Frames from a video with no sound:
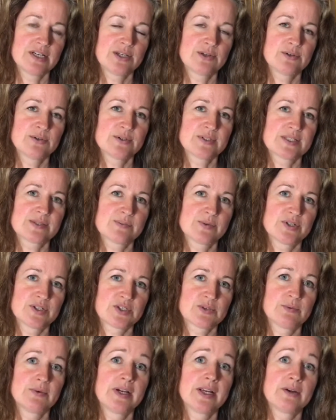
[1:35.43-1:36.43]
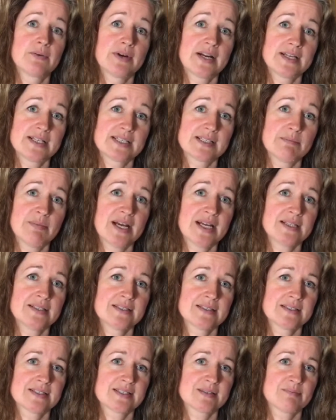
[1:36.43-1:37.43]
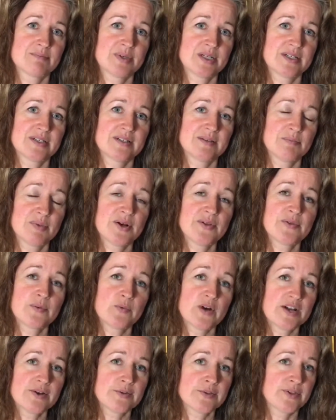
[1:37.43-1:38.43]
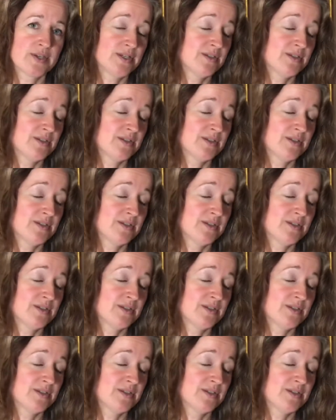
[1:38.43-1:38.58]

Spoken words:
goods which were in great demand by the wealthy,